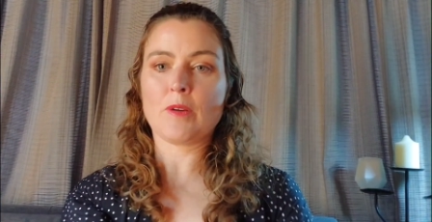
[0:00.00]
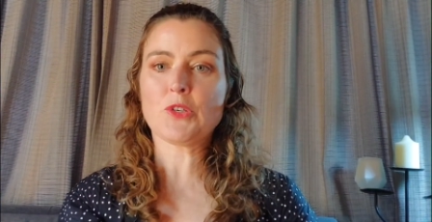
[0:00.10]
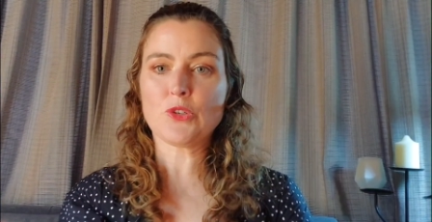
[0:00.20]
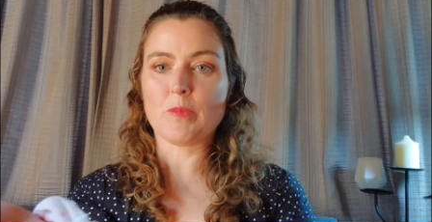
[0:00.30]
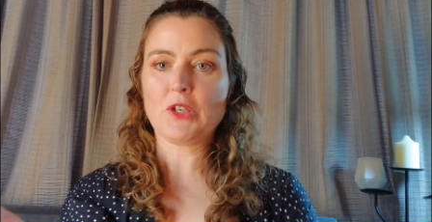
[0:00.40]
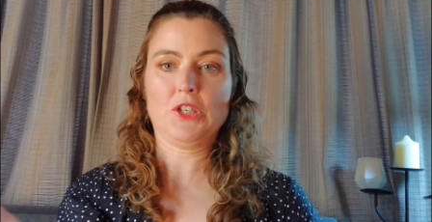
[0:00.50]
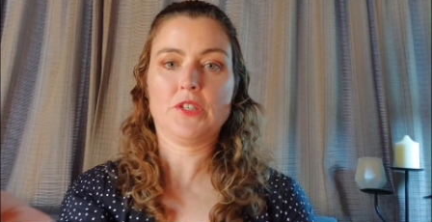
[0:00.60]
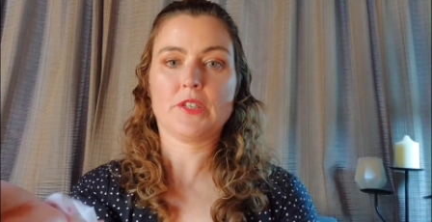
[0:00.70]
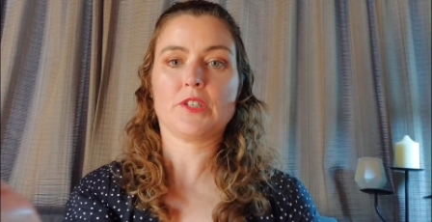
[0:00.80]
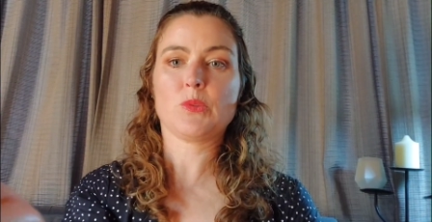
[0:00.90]
I'm sure most
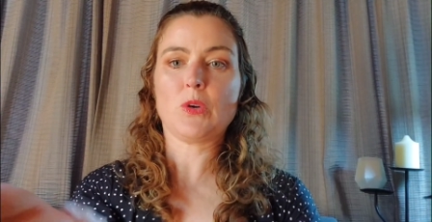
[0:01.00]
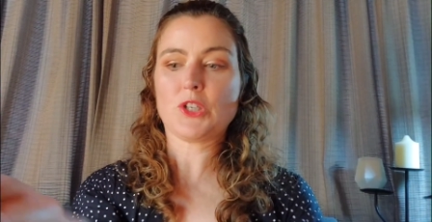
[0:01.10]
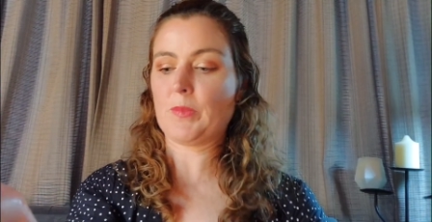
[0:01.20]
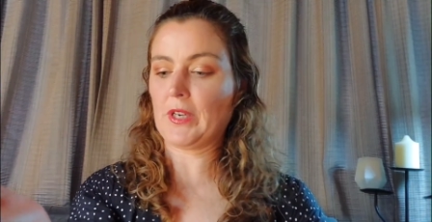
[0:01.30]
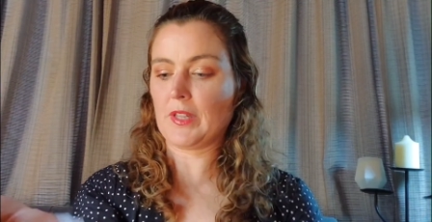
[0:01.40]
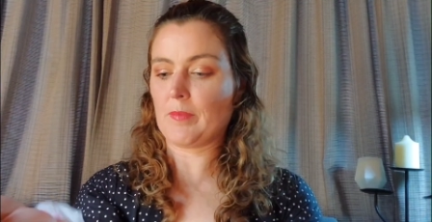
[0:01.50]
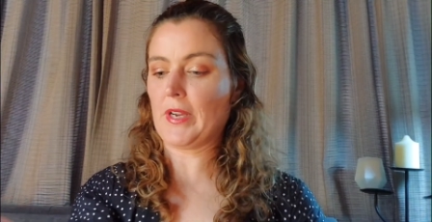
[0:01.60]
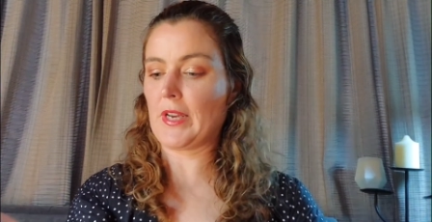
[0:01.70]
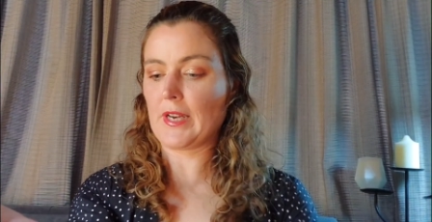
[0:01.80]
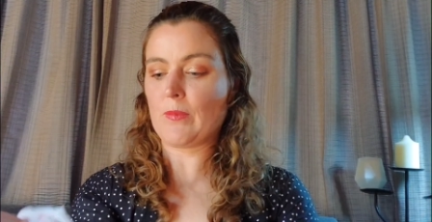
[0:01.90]
of you can swatch better than
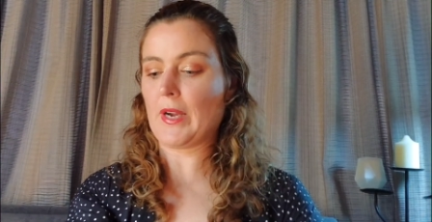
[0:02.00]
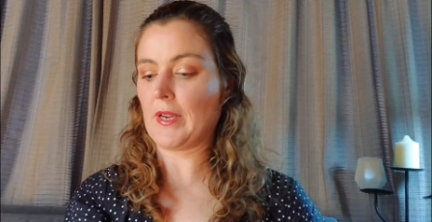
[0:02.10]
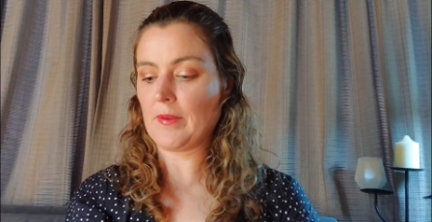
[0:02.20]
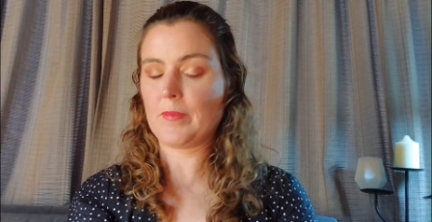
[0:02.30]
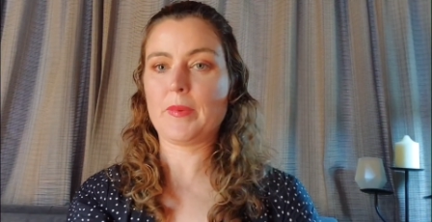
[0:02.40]
me anyway.